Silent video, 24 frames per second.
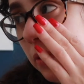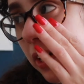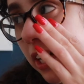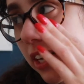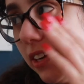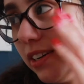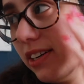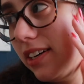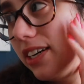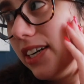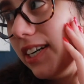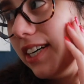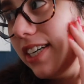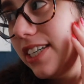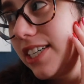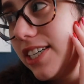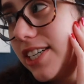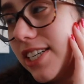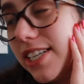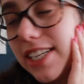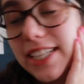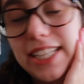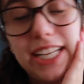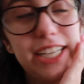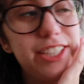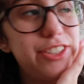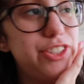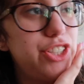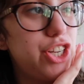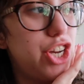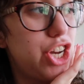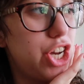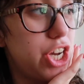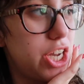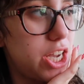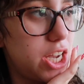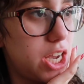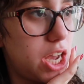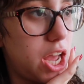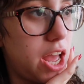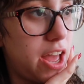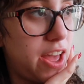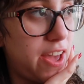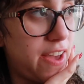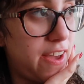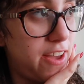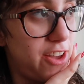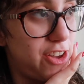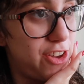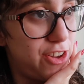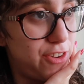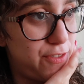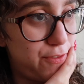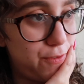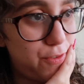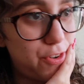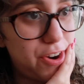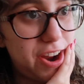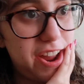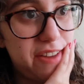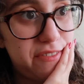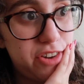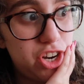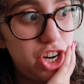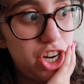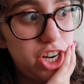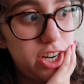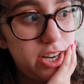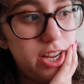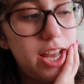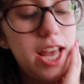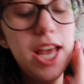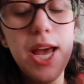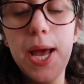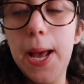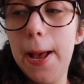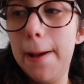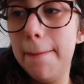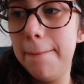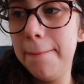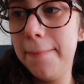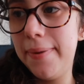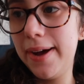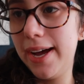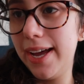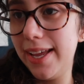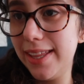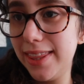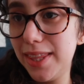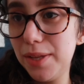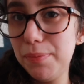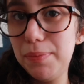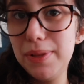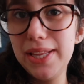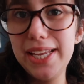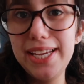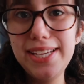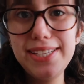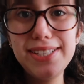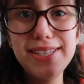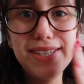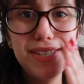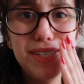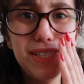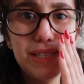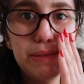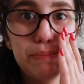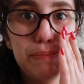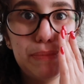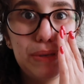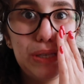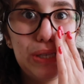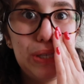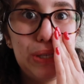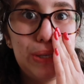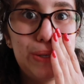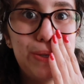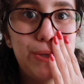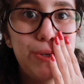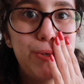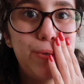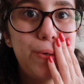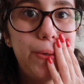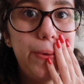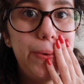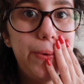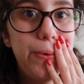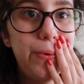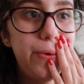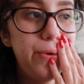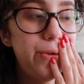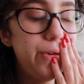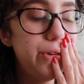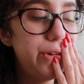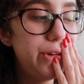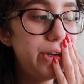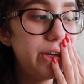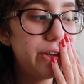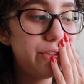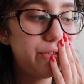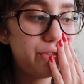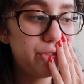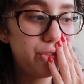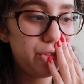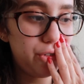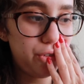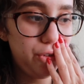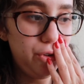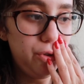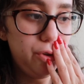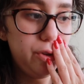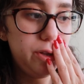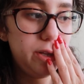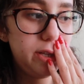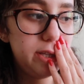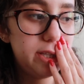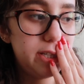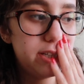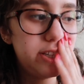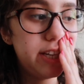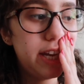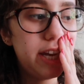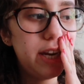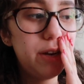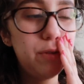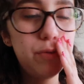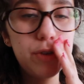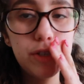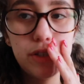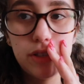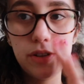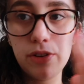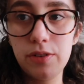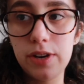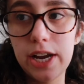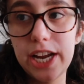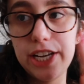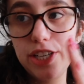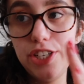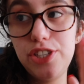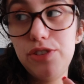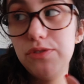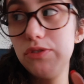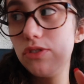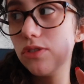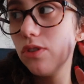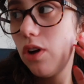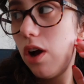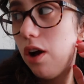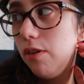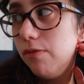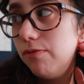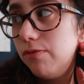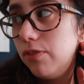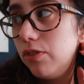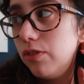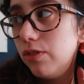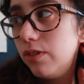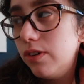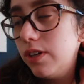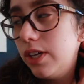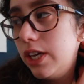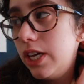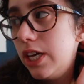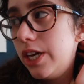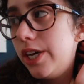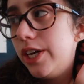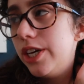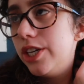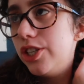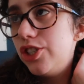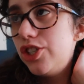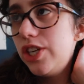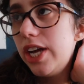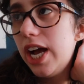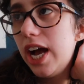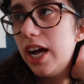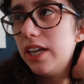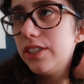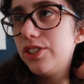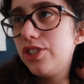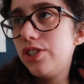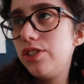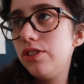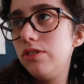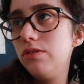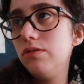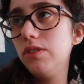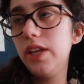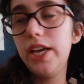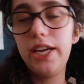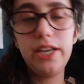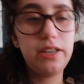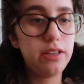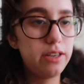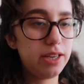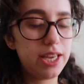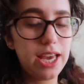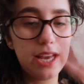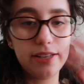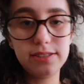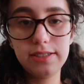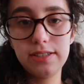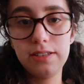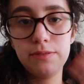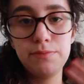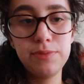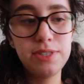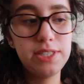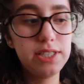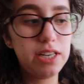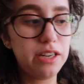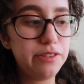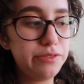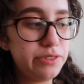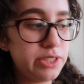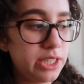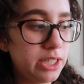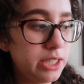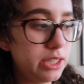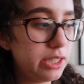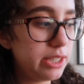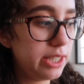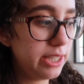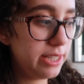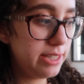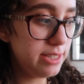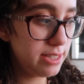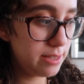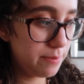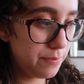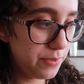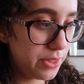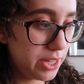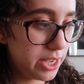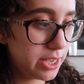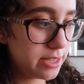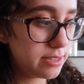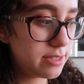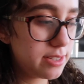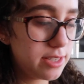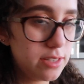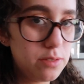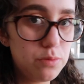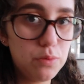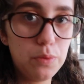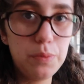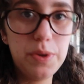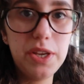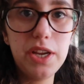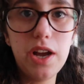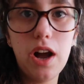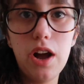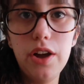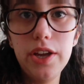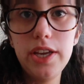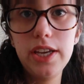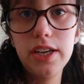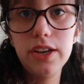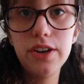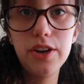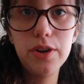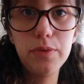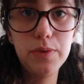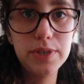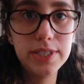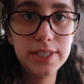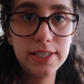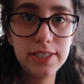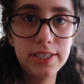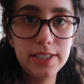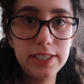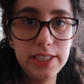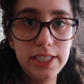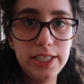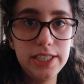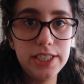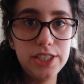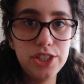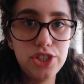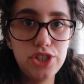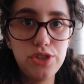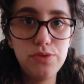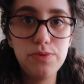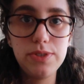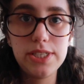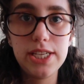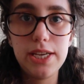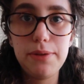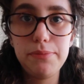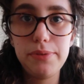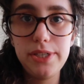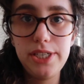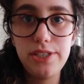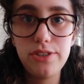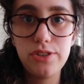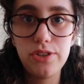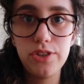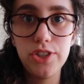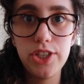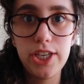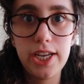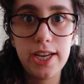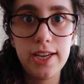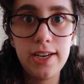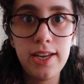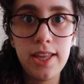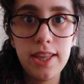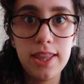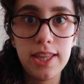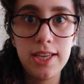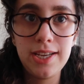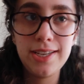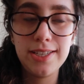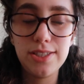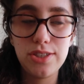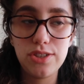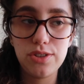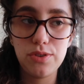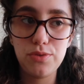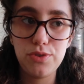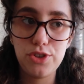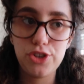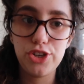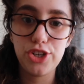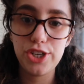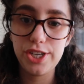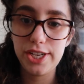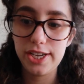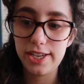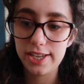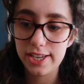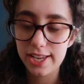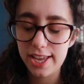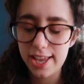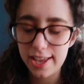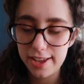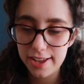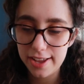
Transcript: my gosh, that took forever. But the place is beautiful. The lady was so nice. She was so helpful. She had to like get some stuff done, clean some things because when we got here it wasn't clean and she was like, please don't look at anything. It's so dirty.